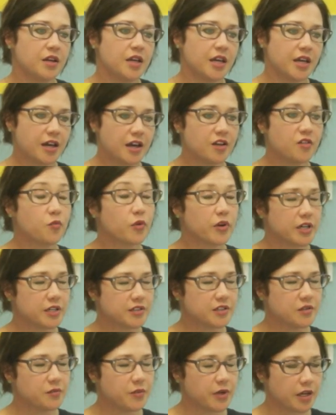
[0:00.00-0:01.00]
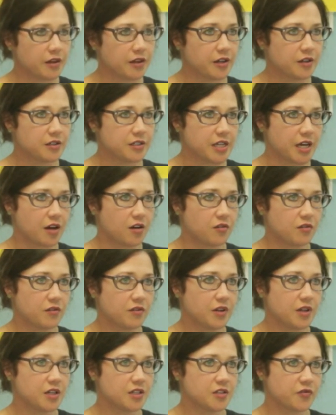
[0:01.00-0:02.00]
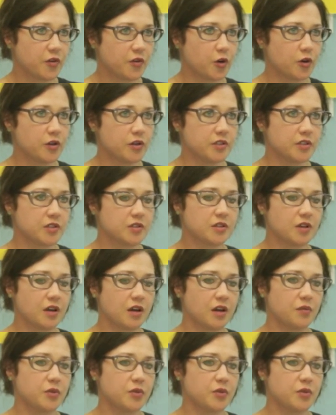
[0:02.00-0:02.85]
It kind of breaks the barrier down as far as